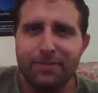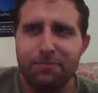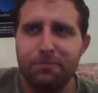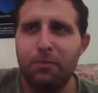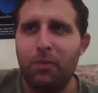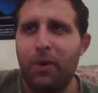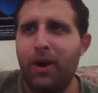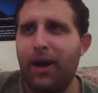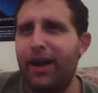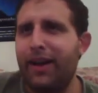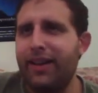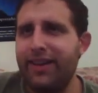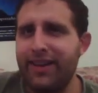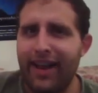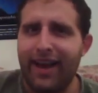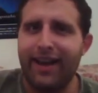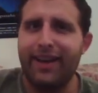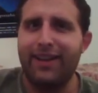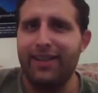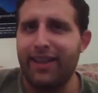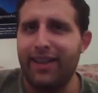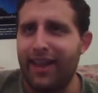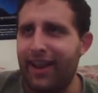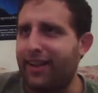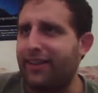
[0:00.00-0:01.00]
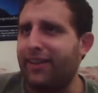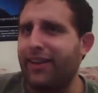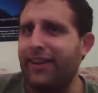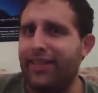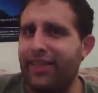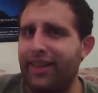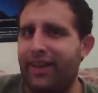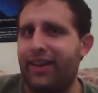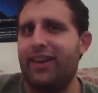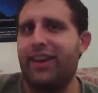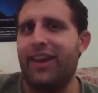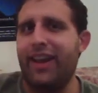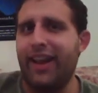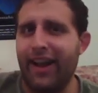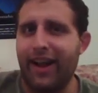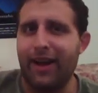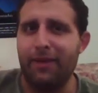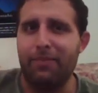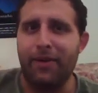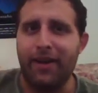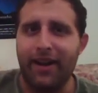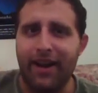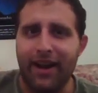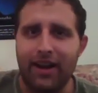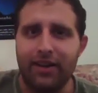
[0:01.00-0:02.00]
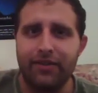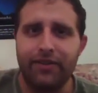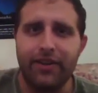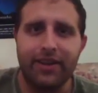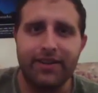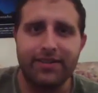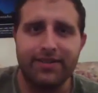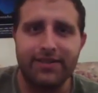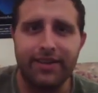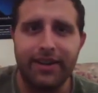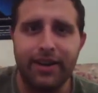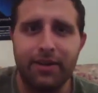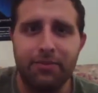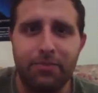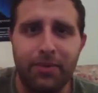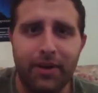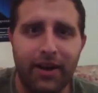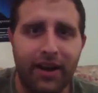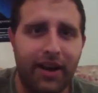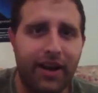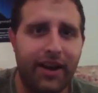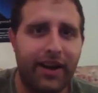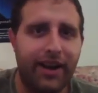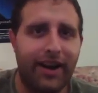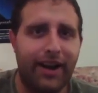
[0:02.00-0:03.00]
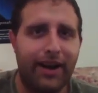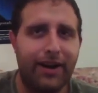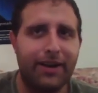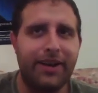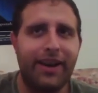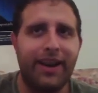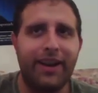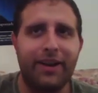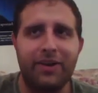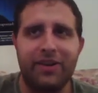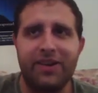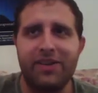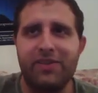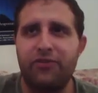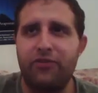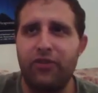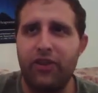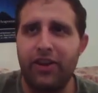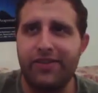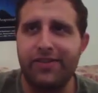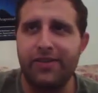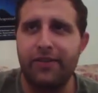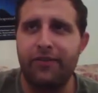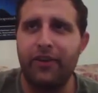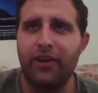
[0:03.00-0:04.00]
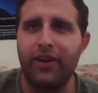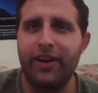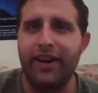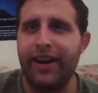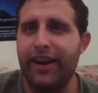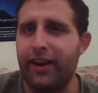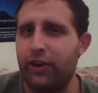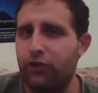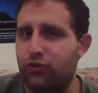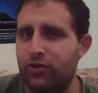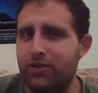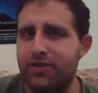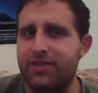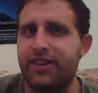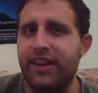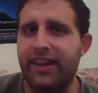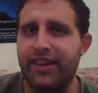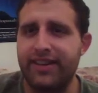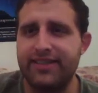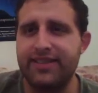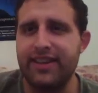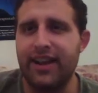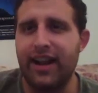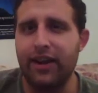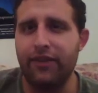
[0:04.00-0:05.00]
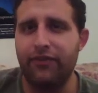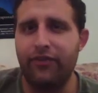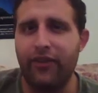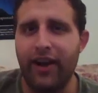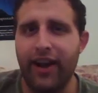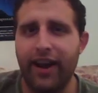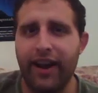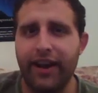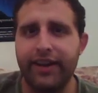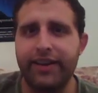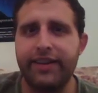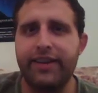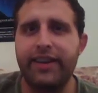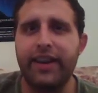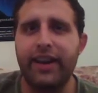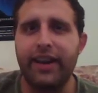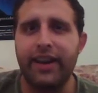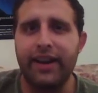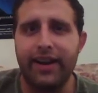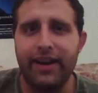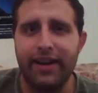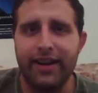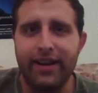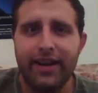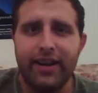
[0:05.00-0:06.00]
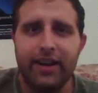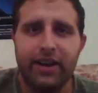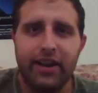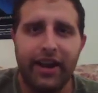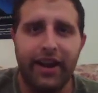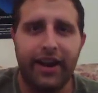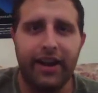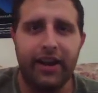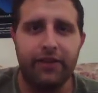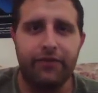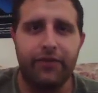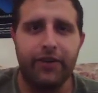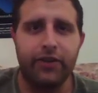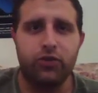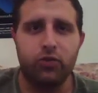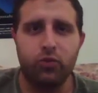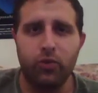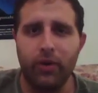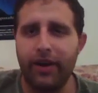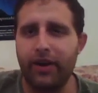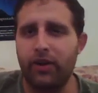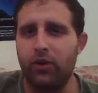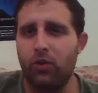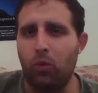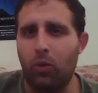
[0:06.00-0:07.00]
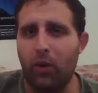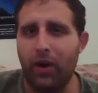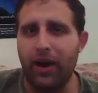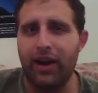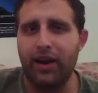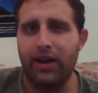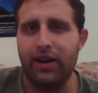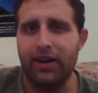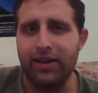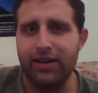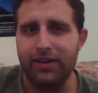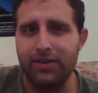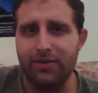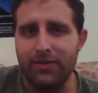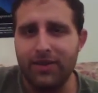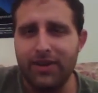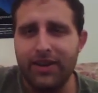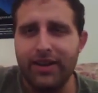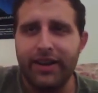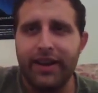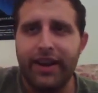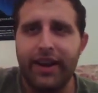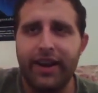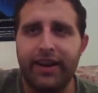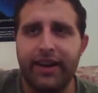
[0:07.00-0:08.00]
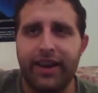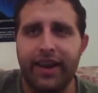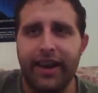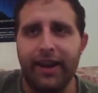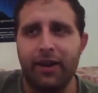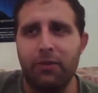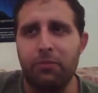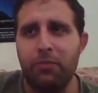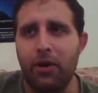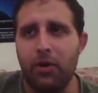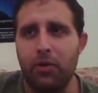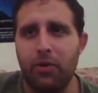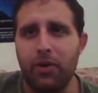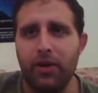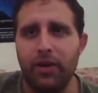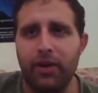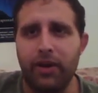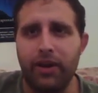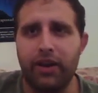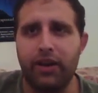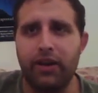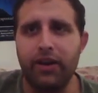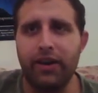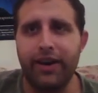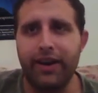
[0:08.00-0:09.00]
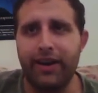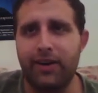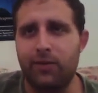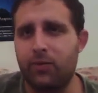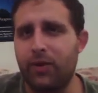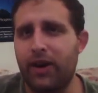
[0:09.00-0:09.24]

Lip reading: But not a likely thing to happen, obviously, but it's a very interesting sci-fi idea, and if it's written well, it can be really good.